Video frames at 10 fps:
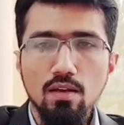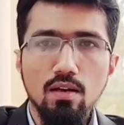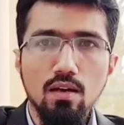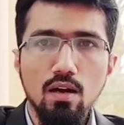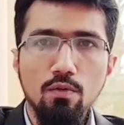
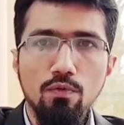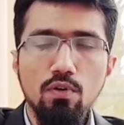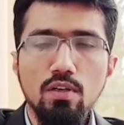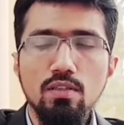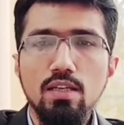uh, our
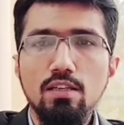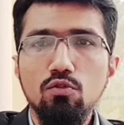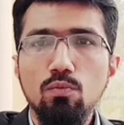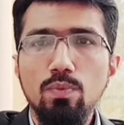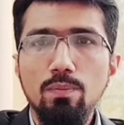focus is
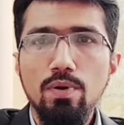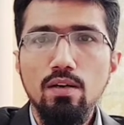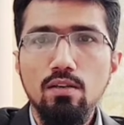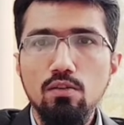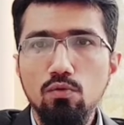to
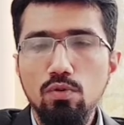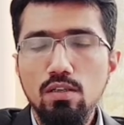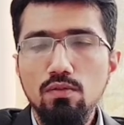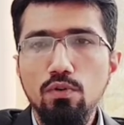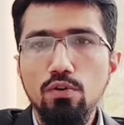prepare the
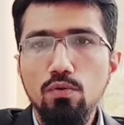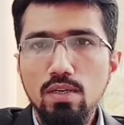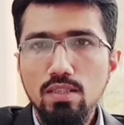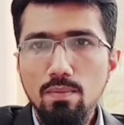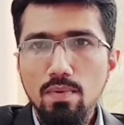students for
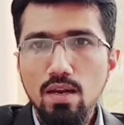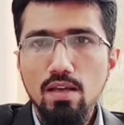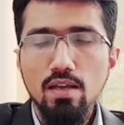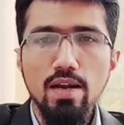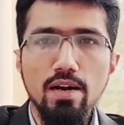
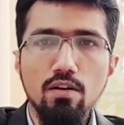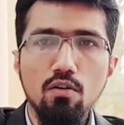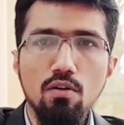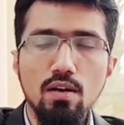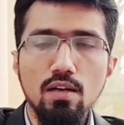USMLE and
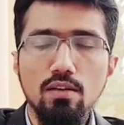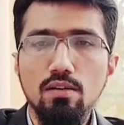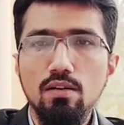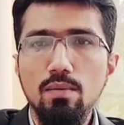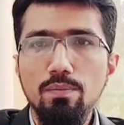all
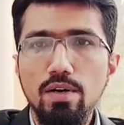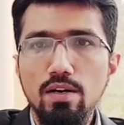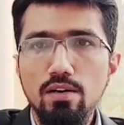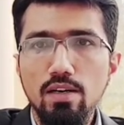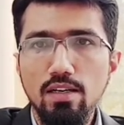other
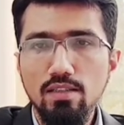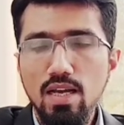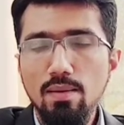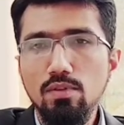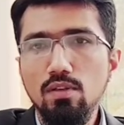competent
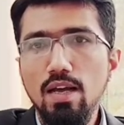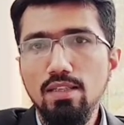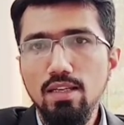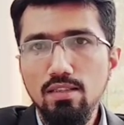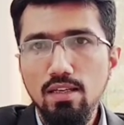exams,
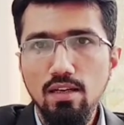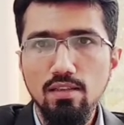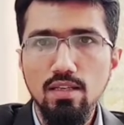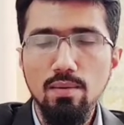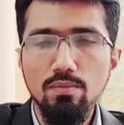licensing
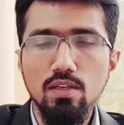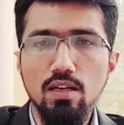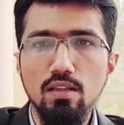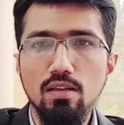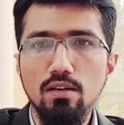exams
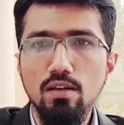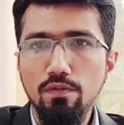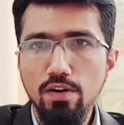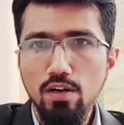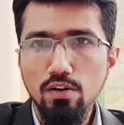in the
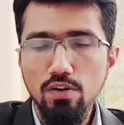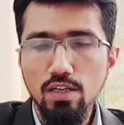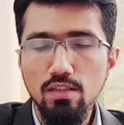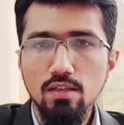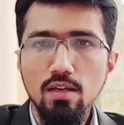different
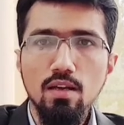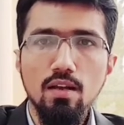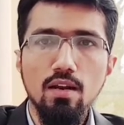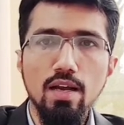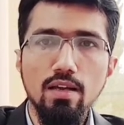countries
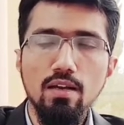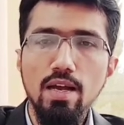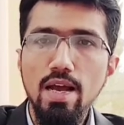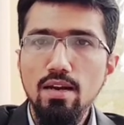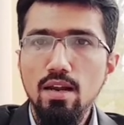like
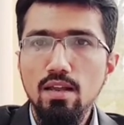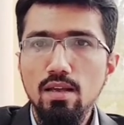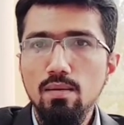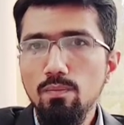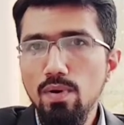
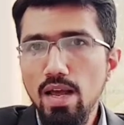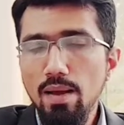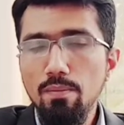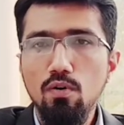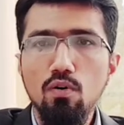NLE,
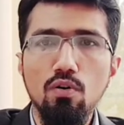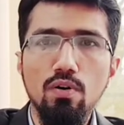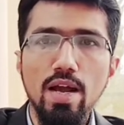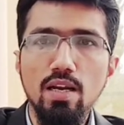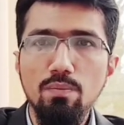PLAB or
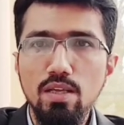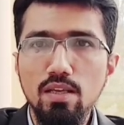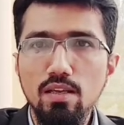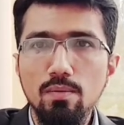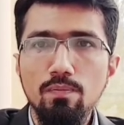
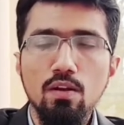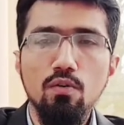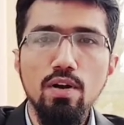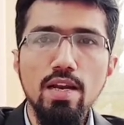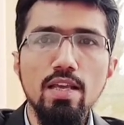NBE
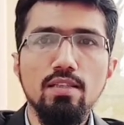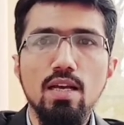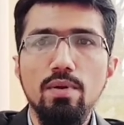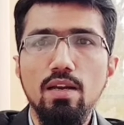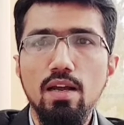or any
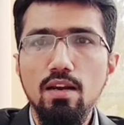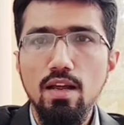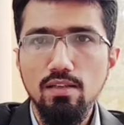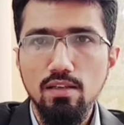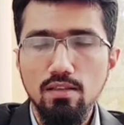exam in any
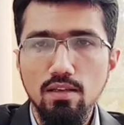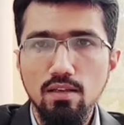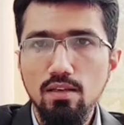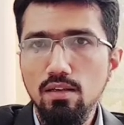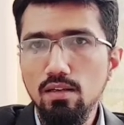
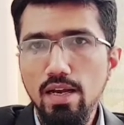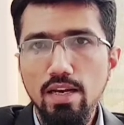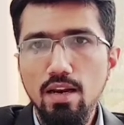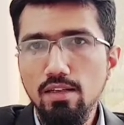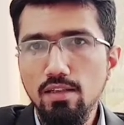licensing, uh,
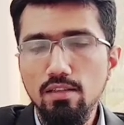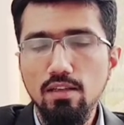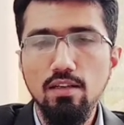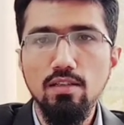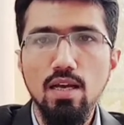any
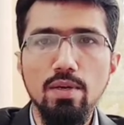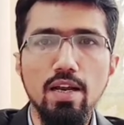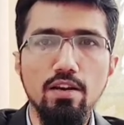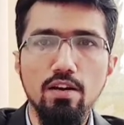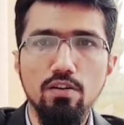licensing exam
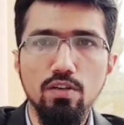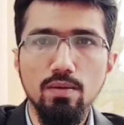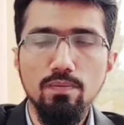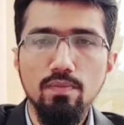in any country.